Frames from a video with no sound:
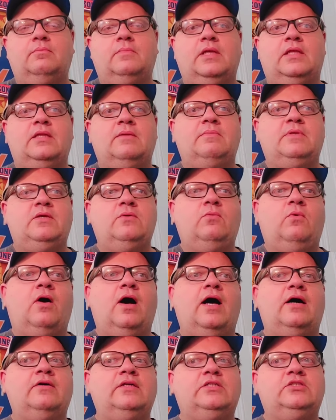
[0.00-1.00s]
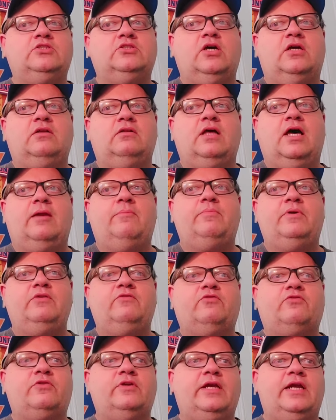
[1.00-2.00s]
In the meanwhile, he signed a lot of
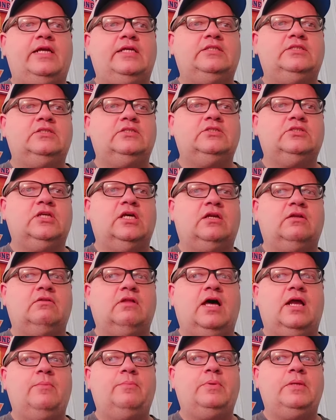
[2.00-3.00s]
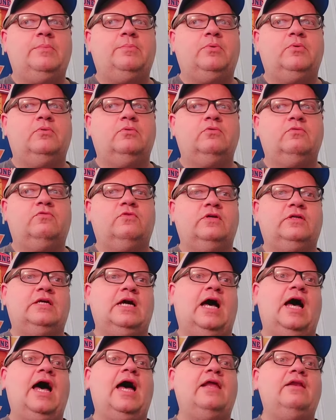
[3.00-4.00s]
big free agents, and a lot of people
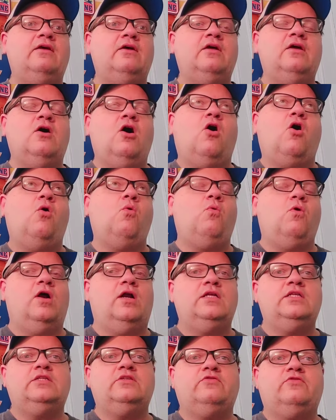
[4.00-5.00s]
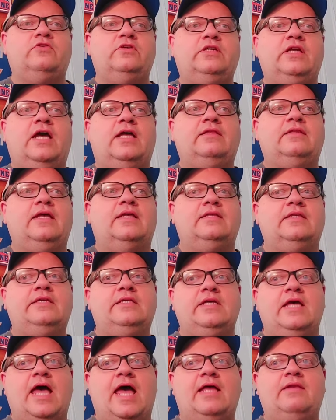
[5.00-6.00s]
forgot or wanted to forget that
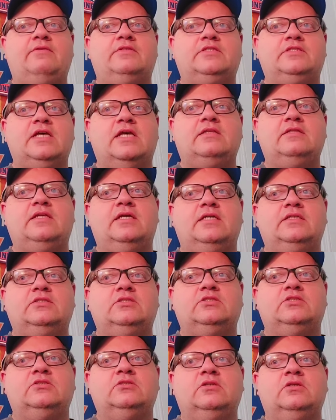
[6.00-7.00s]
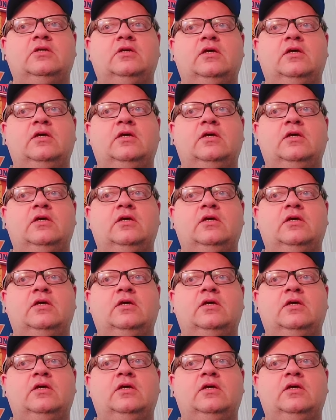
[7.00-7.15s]
he had said this.